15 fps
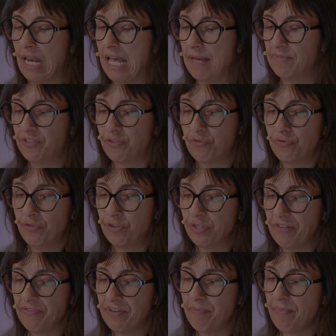labs
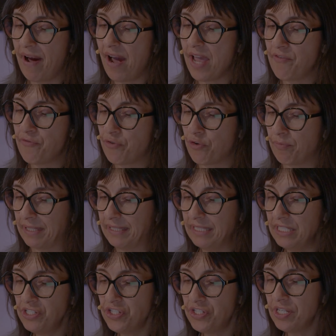driven by
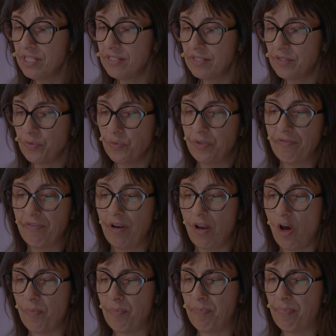informaticians who
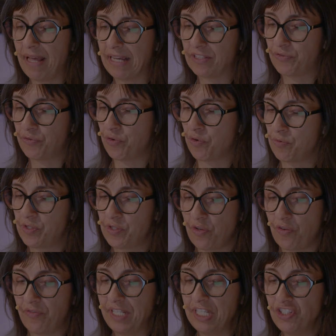develop
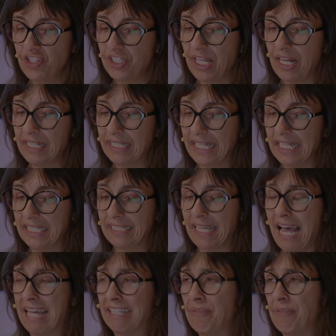platforms of digital data